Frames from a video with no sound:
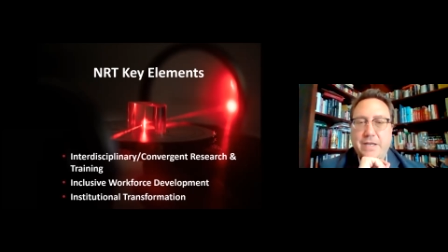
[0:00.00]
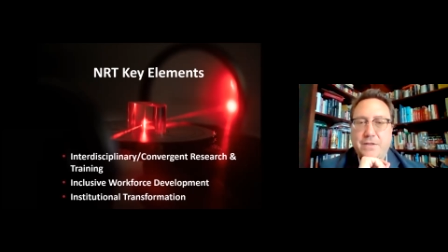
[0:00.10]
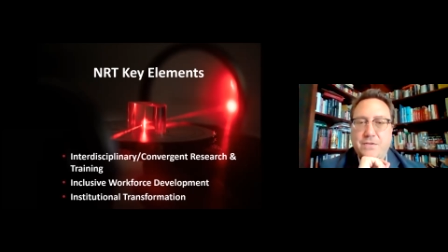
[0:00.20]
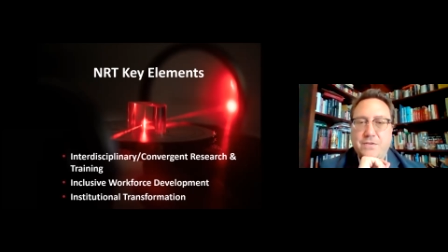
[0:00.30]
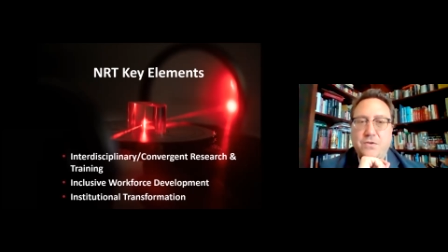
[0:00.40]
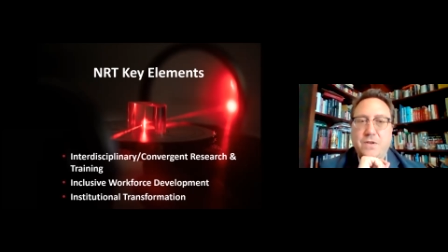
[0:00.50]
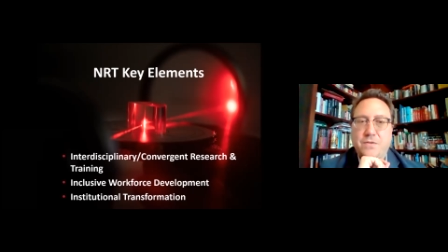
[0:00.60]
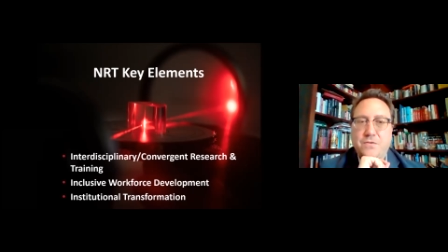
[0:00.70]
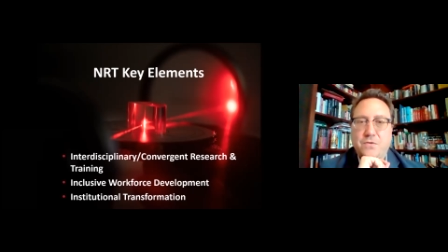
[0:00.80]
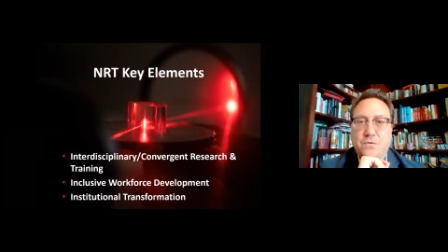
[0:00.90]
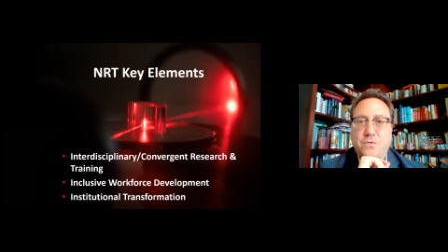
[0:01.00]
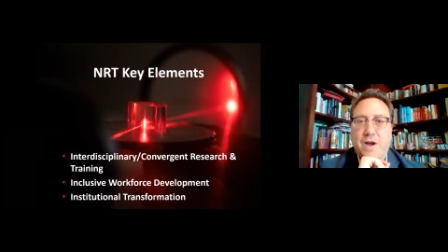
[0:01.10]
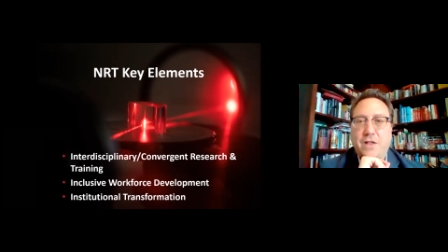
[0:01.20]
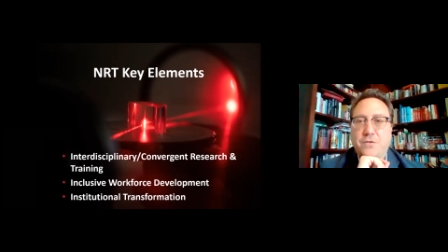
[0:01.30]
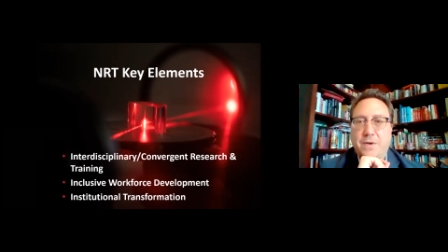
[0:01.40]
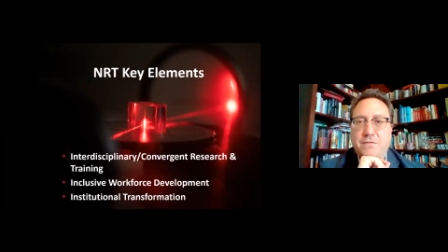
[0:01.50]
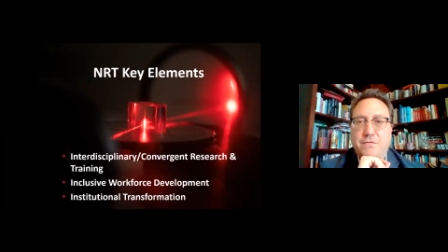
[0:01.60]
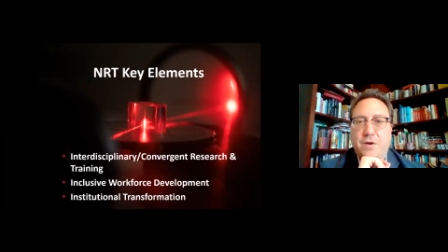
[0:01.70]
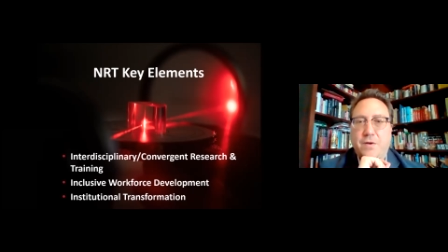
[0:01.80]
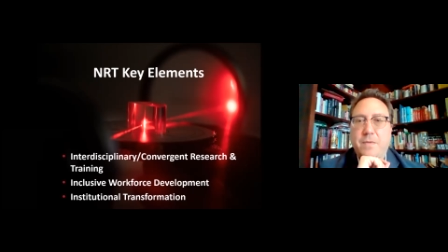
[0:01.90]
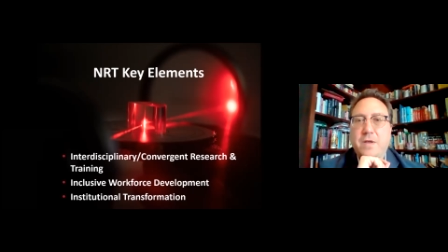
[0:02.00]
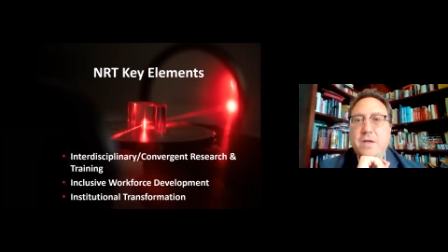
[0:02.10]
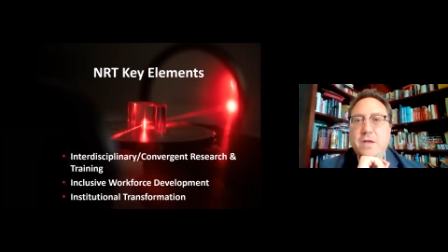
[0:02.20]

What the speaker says: students who graduate from